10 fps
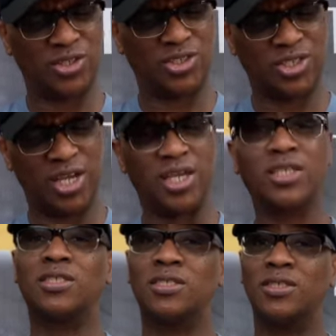
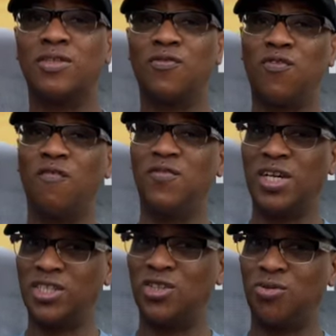chance for
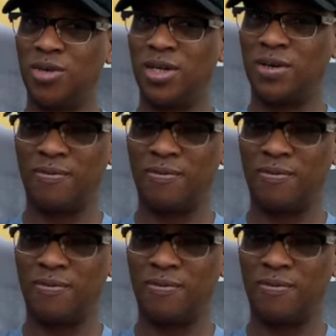victory.